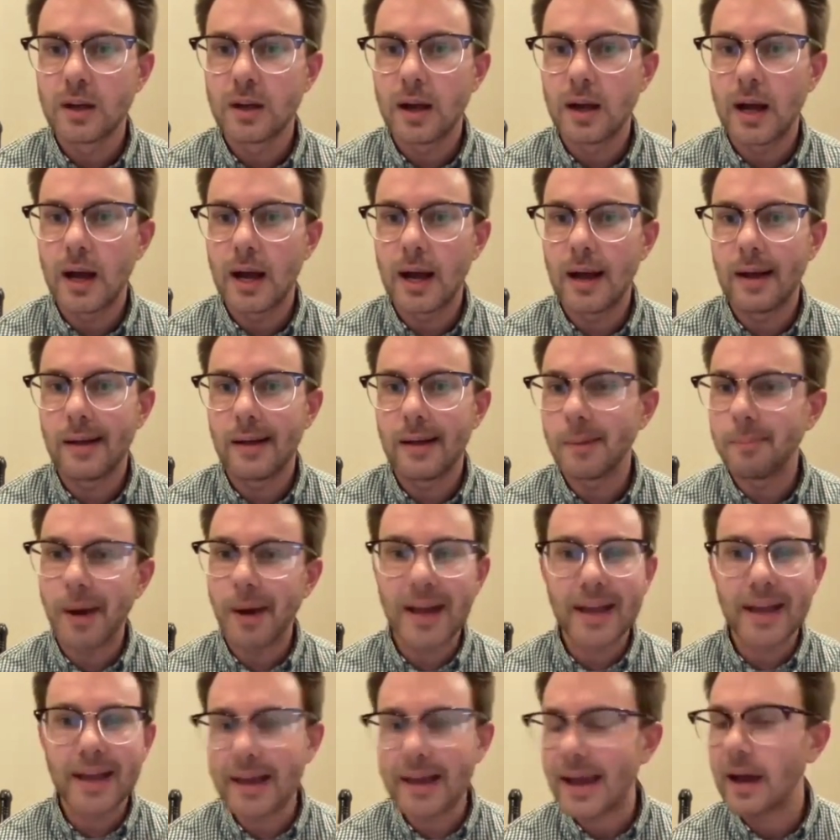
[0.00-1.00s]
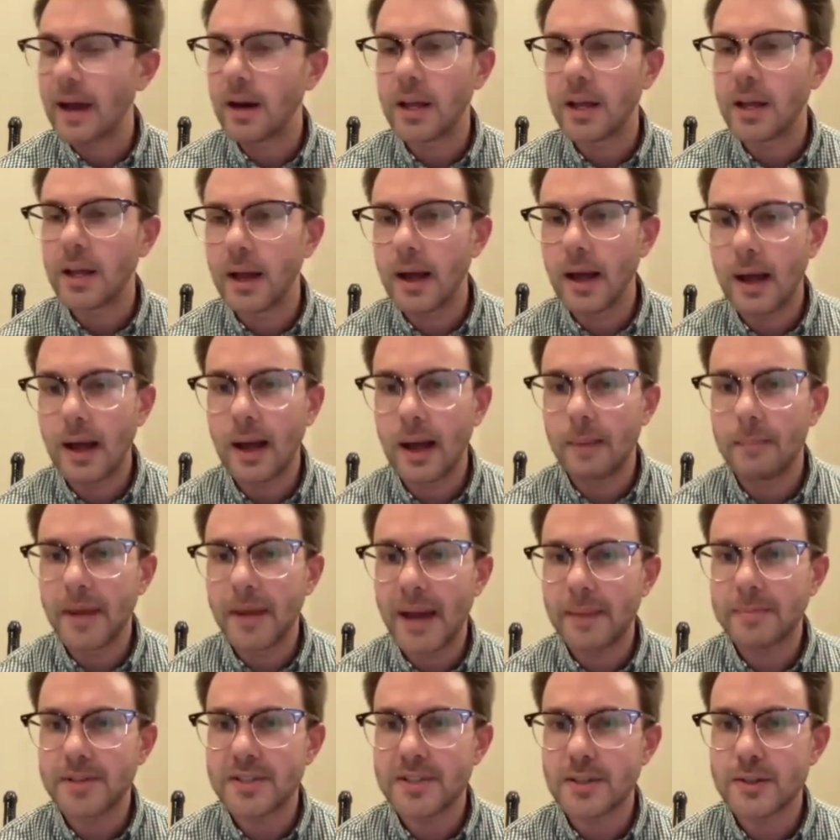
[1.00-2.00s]
the Pike County
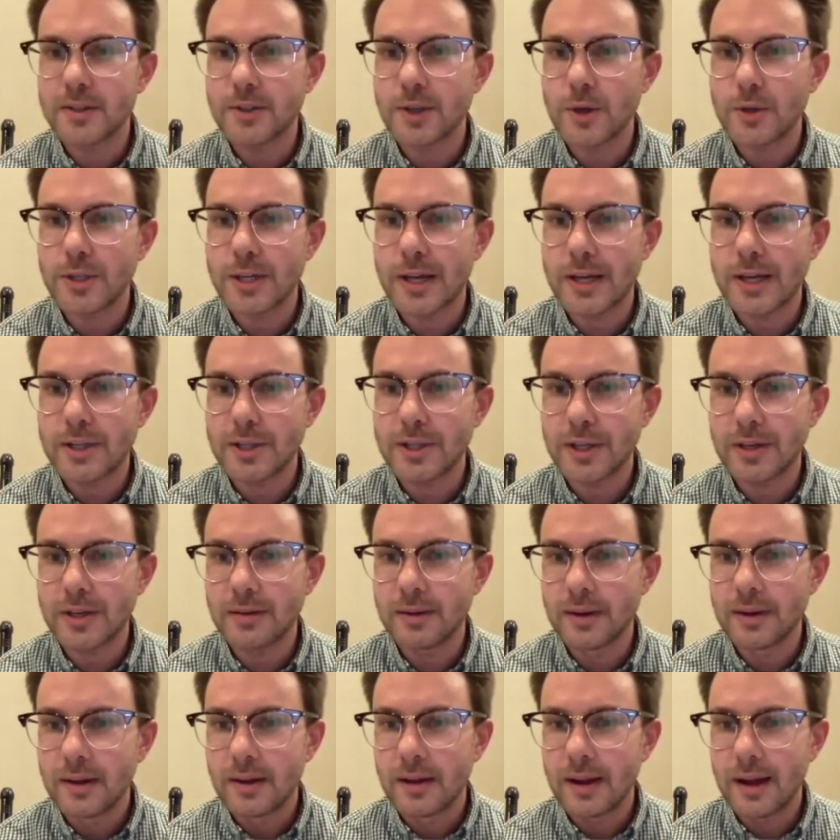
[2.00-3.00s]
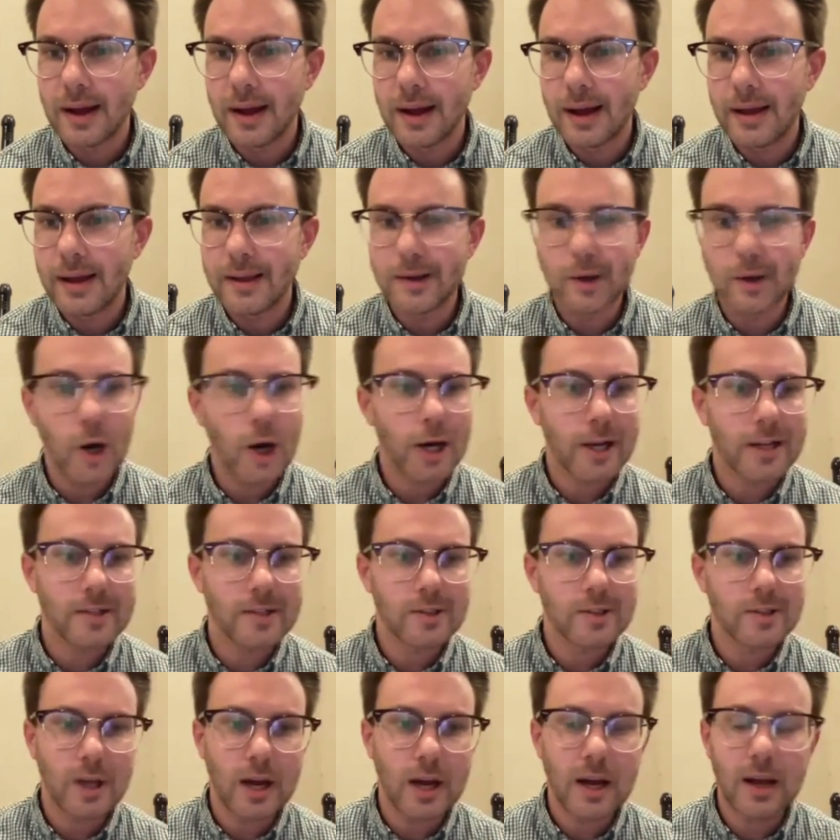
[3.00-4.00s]
Baptist Association in
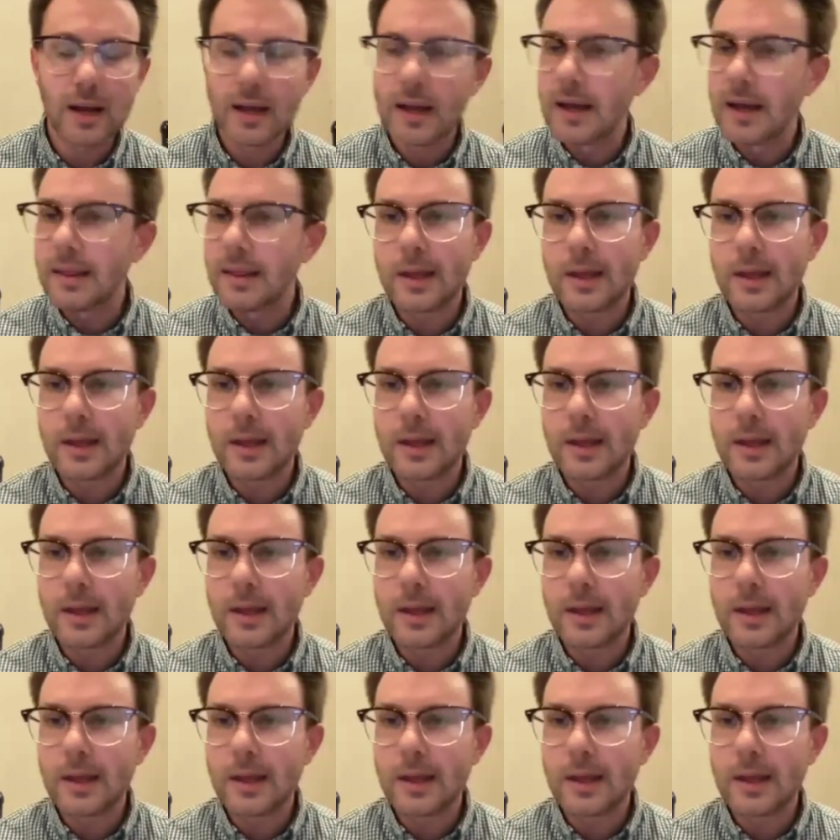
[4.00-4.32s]
Arkansas,